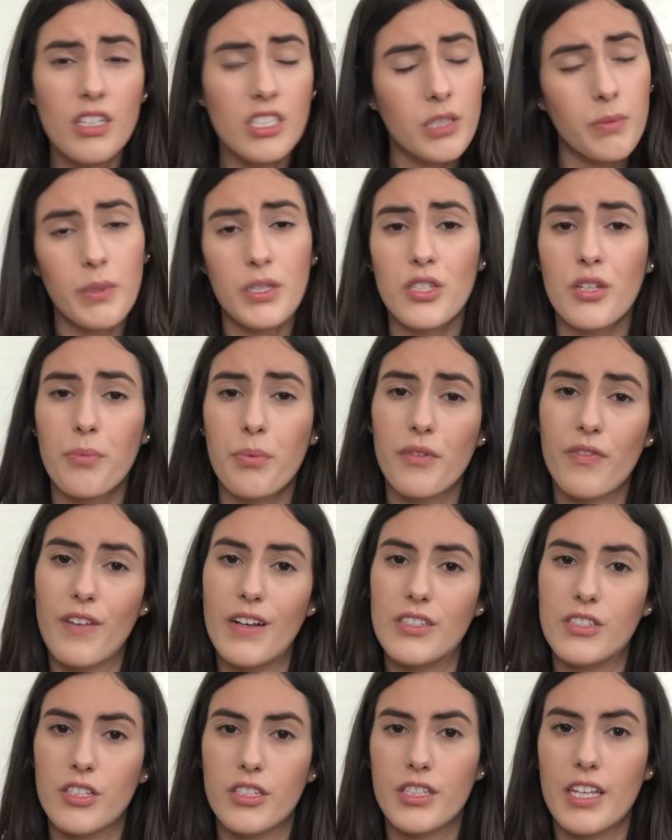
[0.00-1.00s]
especially
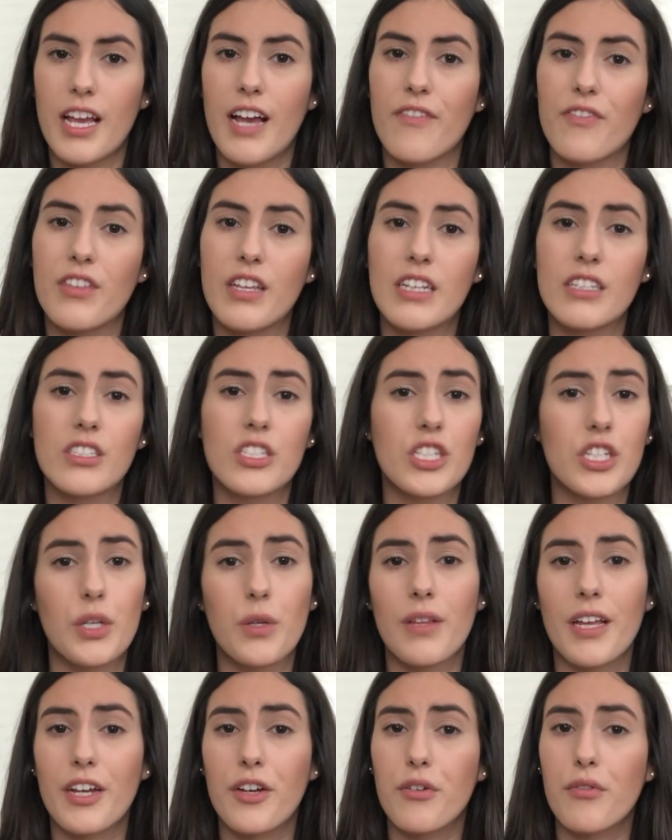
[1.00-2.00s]
professors, they have things to do
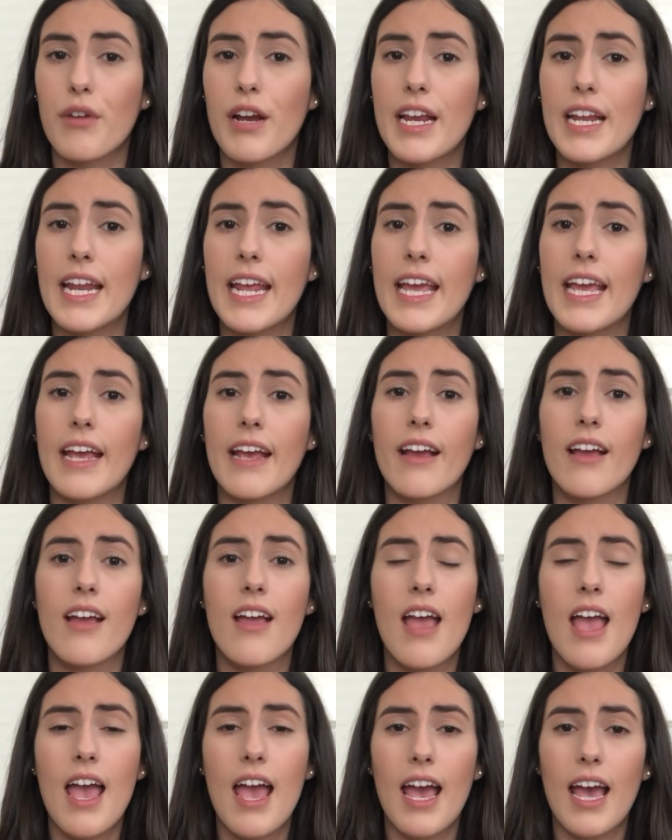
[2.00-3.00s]
like grading
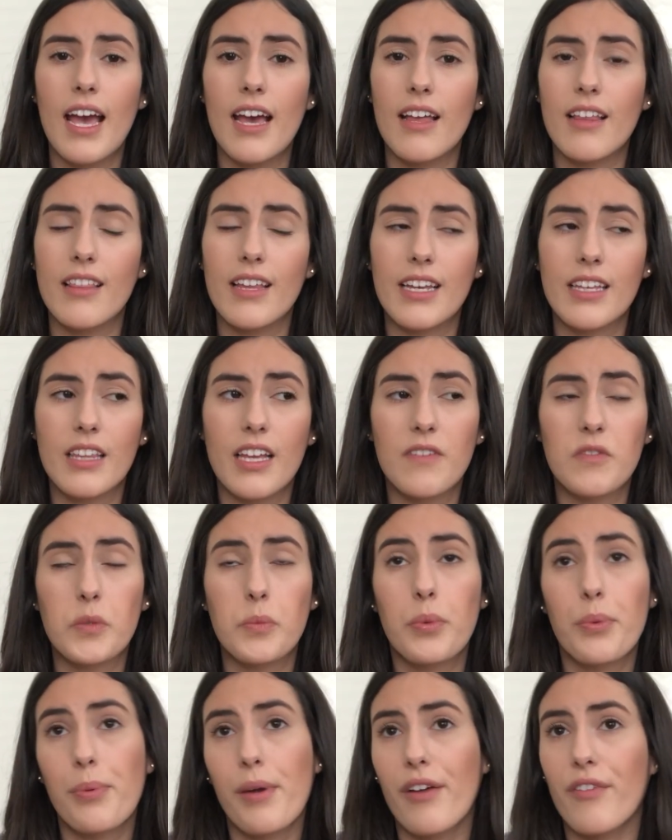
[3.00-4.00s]
and like they have to
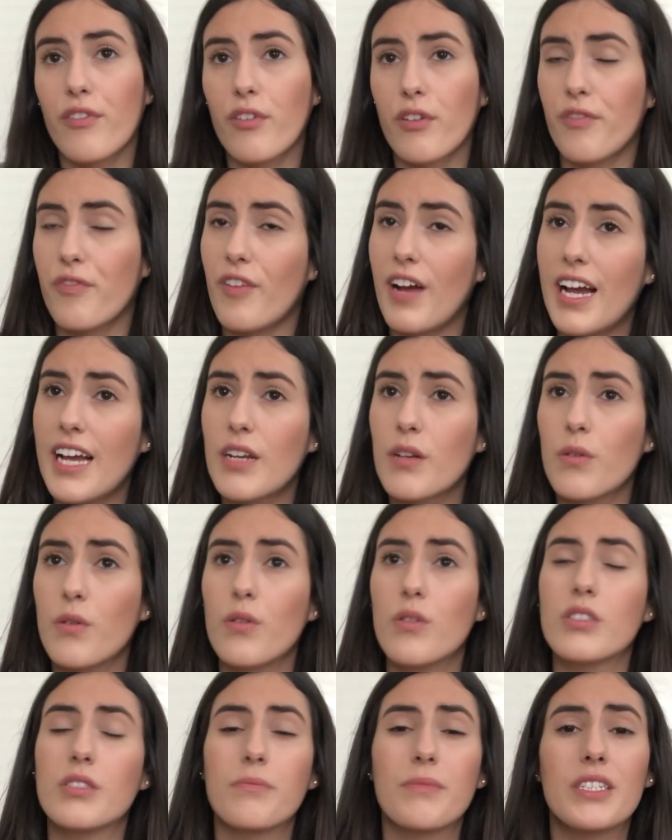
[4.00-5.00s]
prepare for
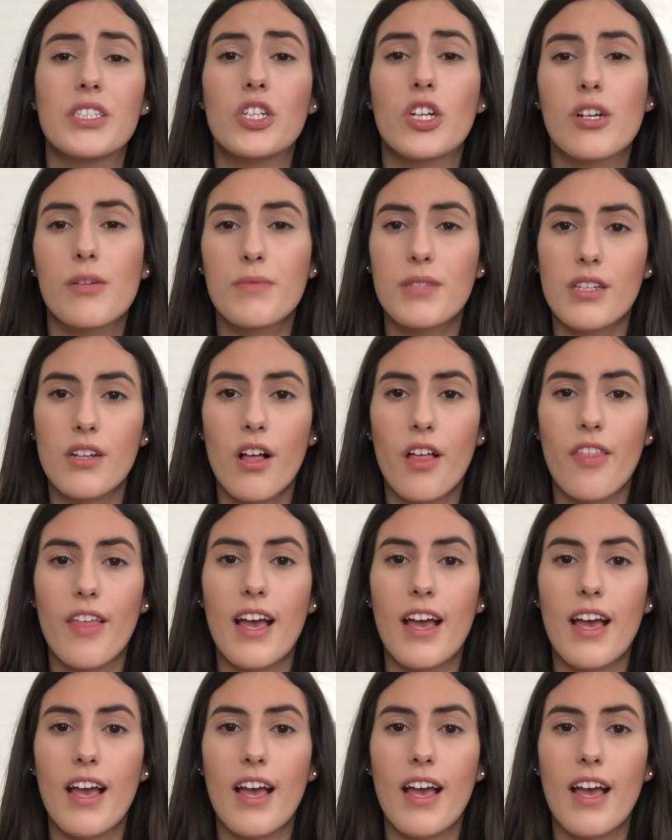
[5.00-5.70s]
finals, midterms, and all